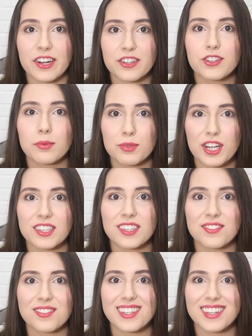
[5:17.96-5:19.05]
Character
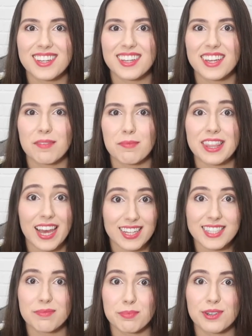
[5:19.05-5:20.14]
objectives can be
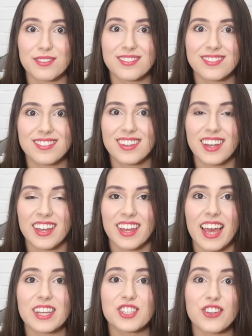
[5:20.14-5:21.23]
that simple,
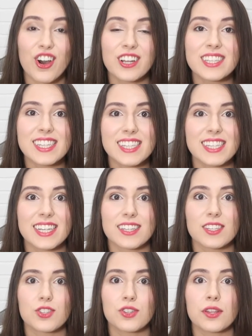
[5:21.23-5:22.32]
as long as it
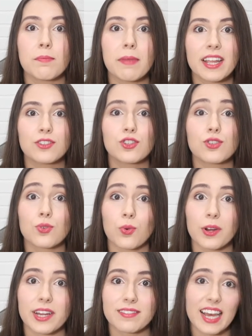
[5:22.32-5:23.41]
sticks to the main
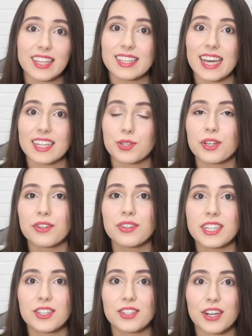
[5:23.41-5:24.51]
story. And that's what you
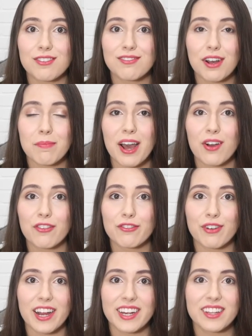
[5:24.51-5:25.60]
need to know about
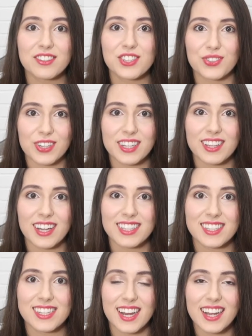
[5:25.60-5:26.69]
writing
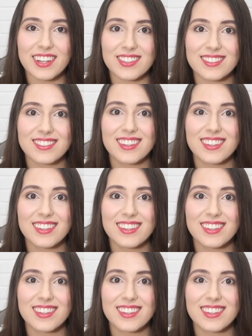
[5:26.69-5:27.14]
storyline style.